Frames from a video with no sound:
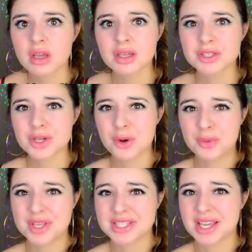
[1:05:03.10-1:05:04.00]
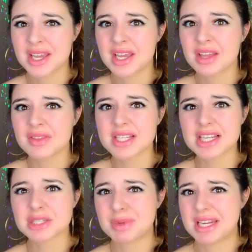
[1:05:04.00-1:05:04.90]
No, this has
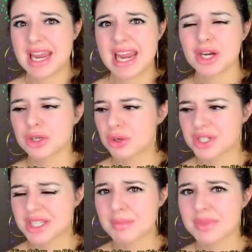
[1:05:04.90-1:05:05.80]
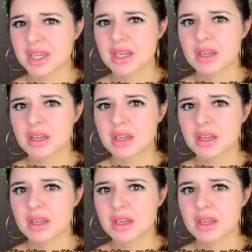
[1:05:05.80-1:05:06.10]
to be an error or something.